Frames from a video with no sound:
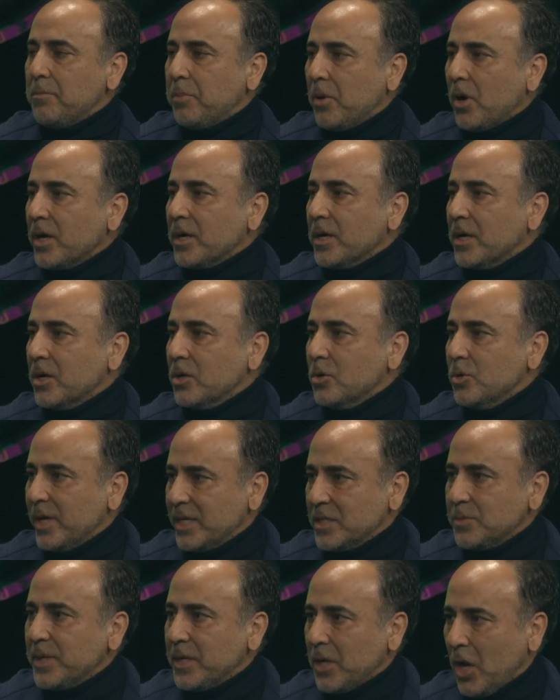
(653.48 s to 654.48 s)
a partner who
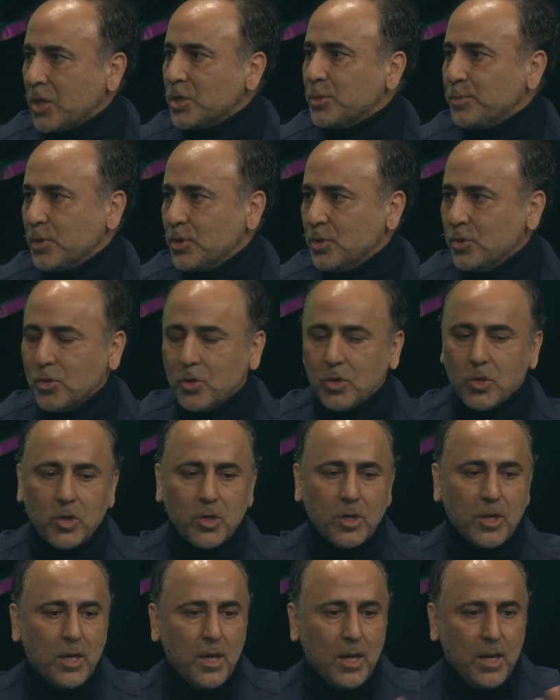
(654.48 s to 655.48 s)
has been an
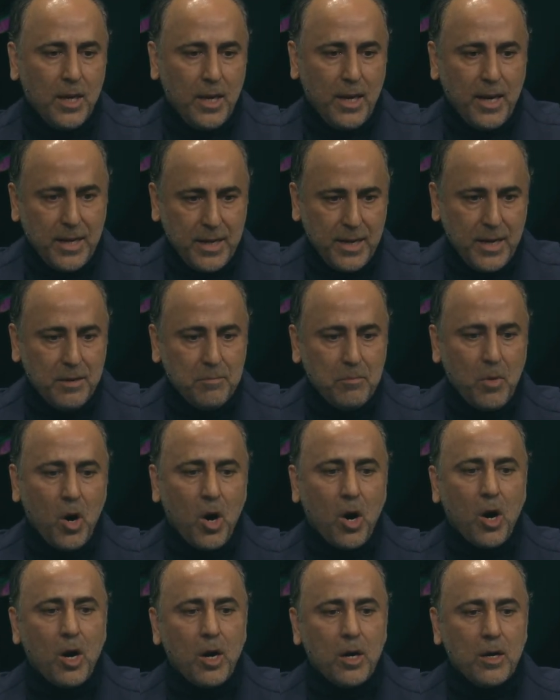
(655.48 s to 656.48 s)
entrepreneur. And then
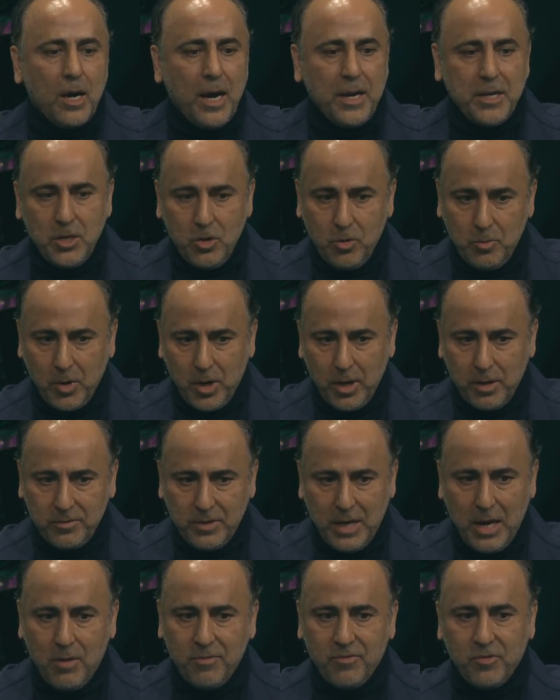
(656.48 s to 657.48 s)
Mar, I know Mar
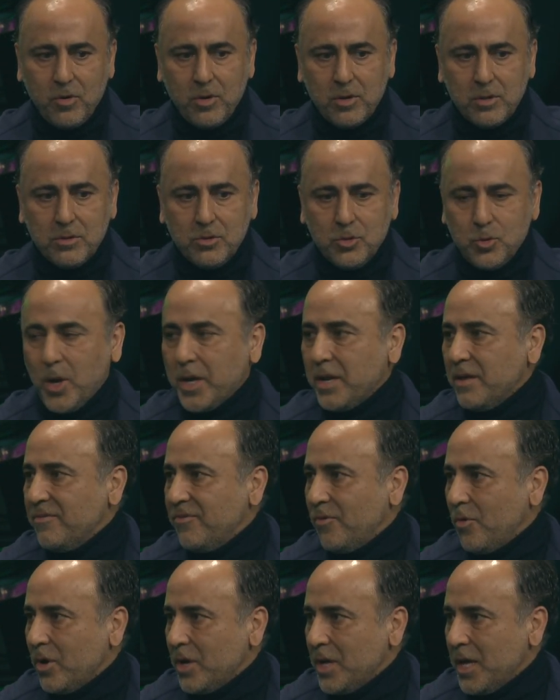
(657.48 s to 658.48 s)
now for
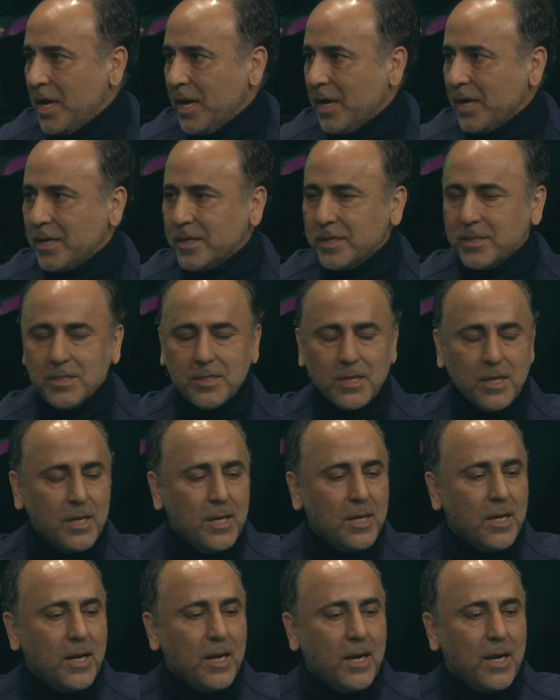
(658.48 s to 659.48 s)
24 years.
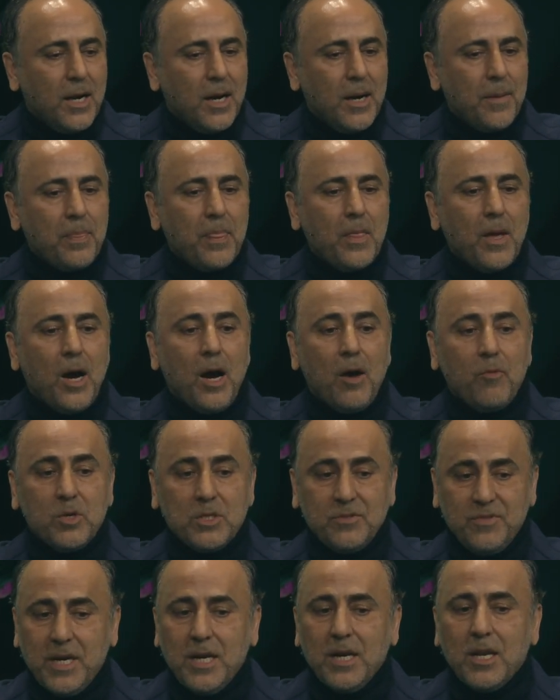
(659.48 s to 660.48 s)
Um, I
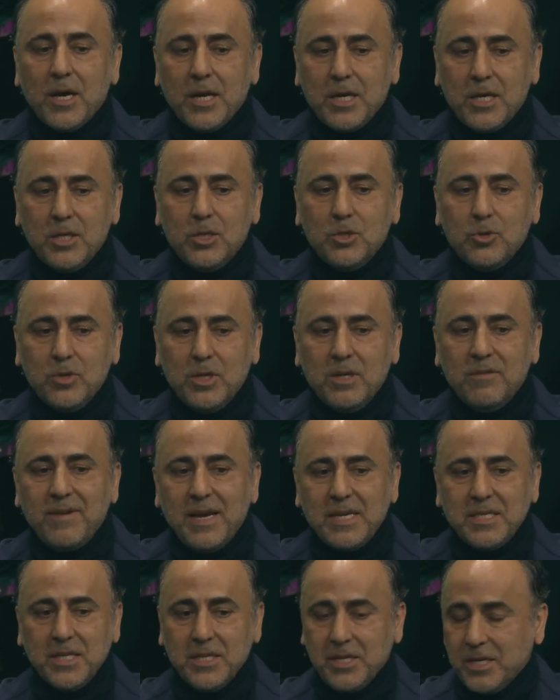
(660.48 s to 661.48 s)
was very lucky to
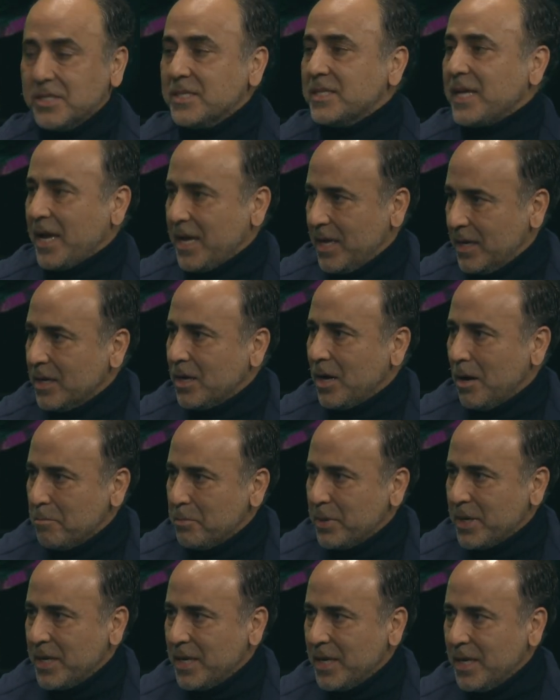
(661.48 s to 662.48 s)
invest in her second
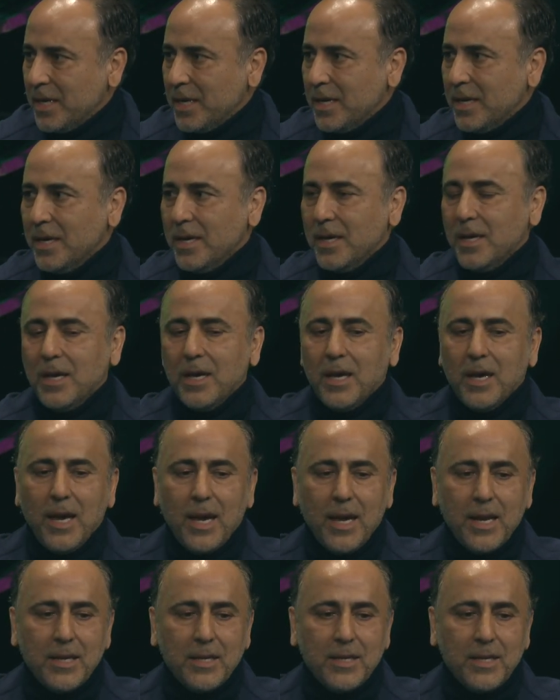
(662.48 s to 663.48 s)
company.
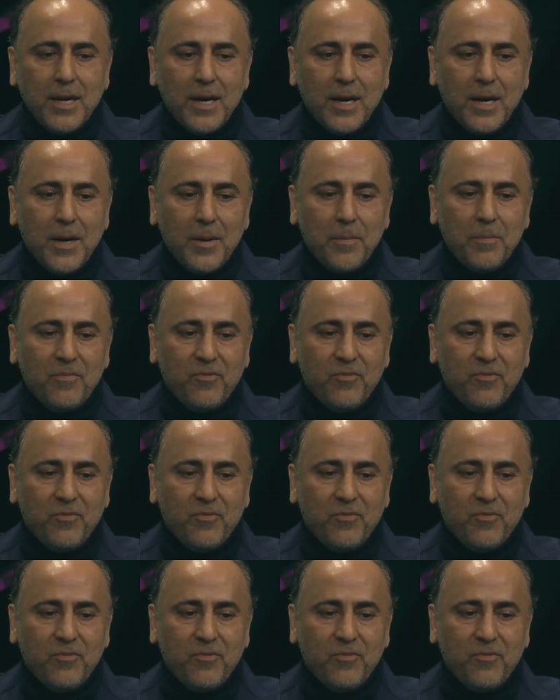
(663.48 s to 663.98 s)
And um,